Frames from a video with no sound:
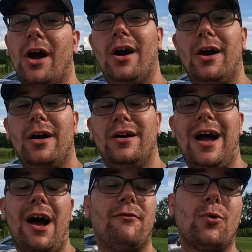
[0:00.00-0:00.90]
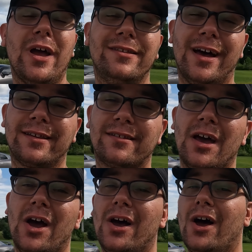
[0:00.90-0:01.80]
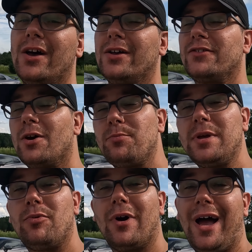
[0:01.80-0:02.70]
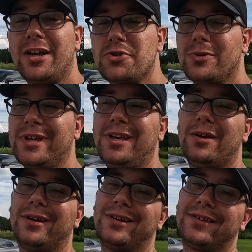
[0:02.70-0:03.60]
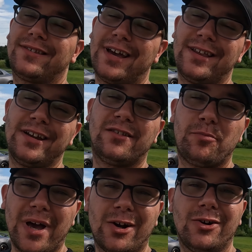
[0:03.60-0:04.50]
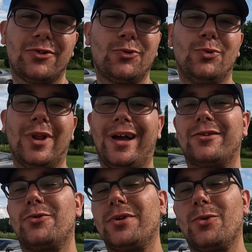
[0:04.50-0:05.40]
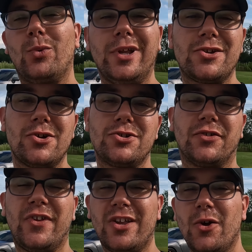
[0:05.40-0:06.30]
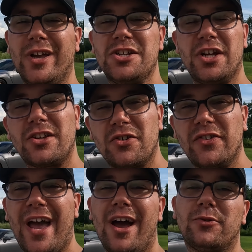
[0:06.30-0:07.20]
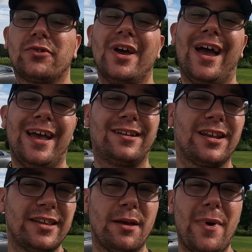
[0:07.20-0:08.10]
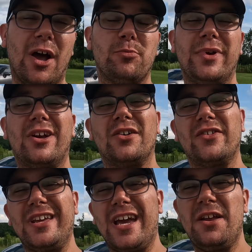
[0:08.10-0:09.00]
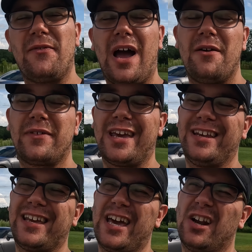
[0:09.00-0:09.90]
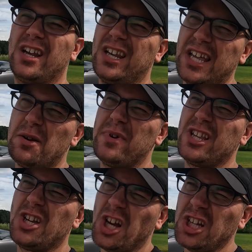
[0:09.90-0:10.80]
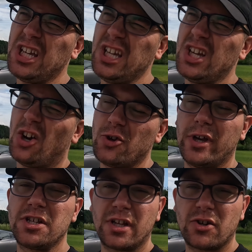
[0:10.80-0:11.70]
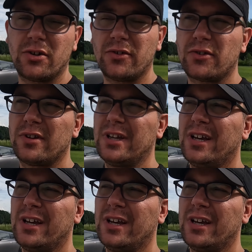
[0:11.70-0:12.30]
I've read that some people actually say that it's better to, like during the winter, just take your injectors out and clean them out, because E85 can get a little bit gunky on your injectors.